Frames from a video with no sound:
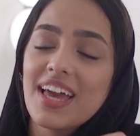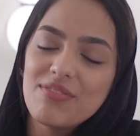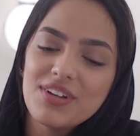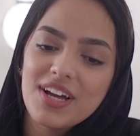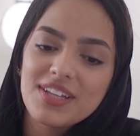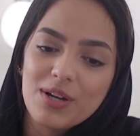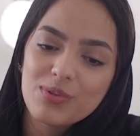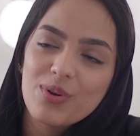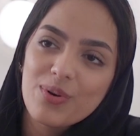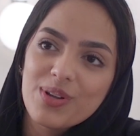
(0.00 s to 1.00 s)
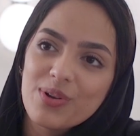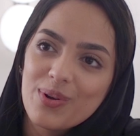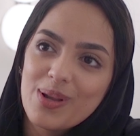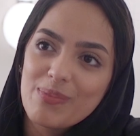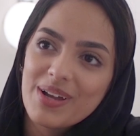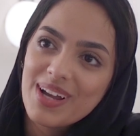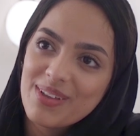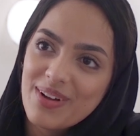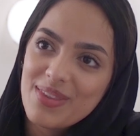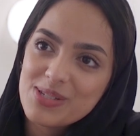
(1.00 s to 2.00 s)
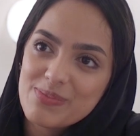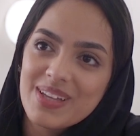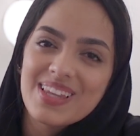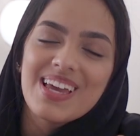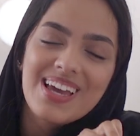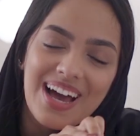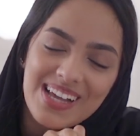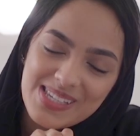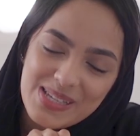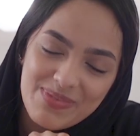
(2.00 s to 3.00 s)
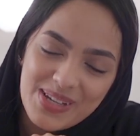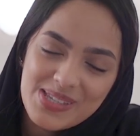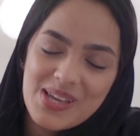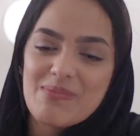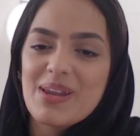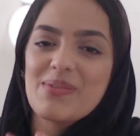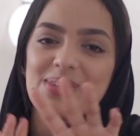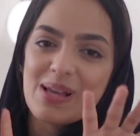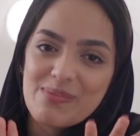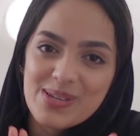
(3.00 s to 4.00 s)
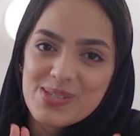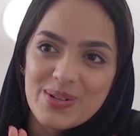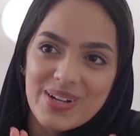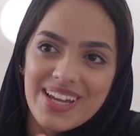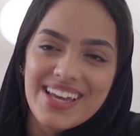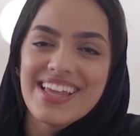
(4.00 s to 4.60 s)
Like every night I would go and crawl in my grandfather's bed. I'd sleep next to him and he would tell me a story.